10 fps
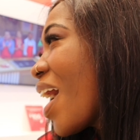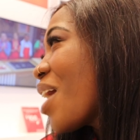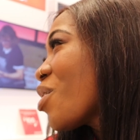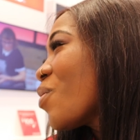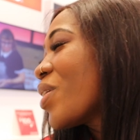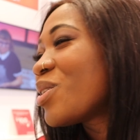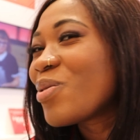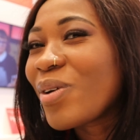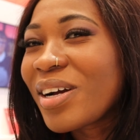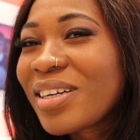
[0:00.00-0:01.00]
I don't want
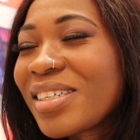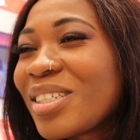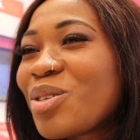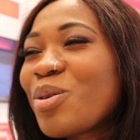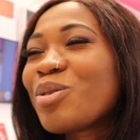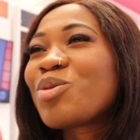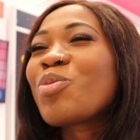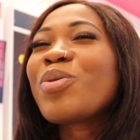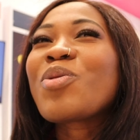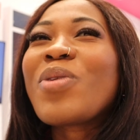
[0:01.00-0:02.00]
no no
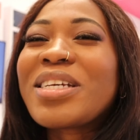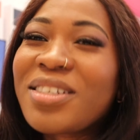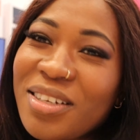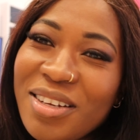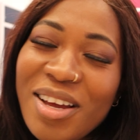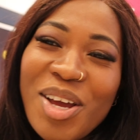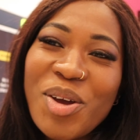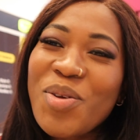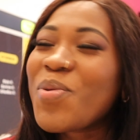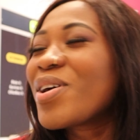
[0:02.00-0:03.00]
stupid quashing.
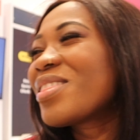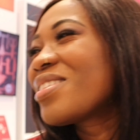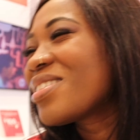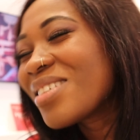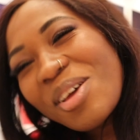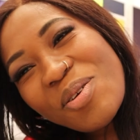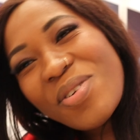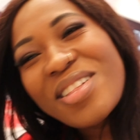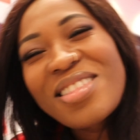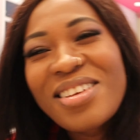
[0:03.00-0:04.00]
You want this, you
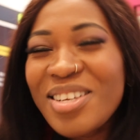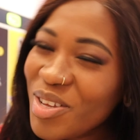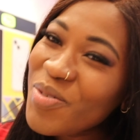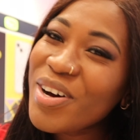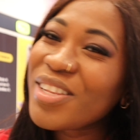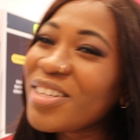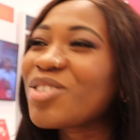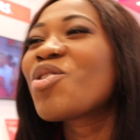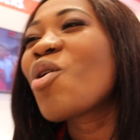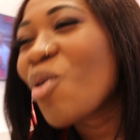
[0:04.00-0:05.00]
want this, you want
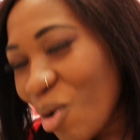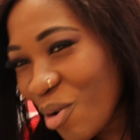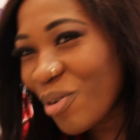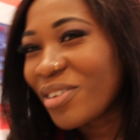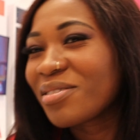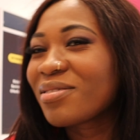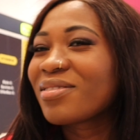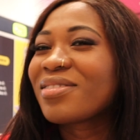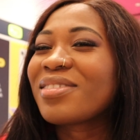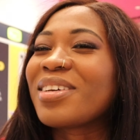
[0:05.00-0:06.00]
this. No.
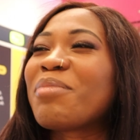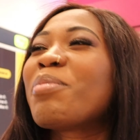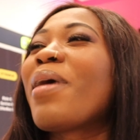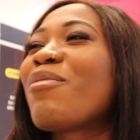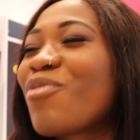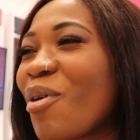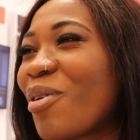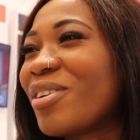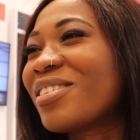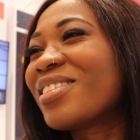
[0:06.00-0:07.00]
Give me my
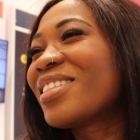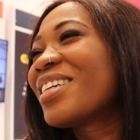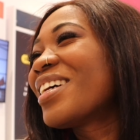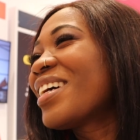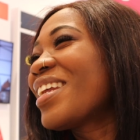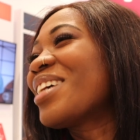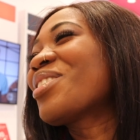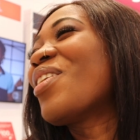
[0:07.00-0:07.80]
phone. That's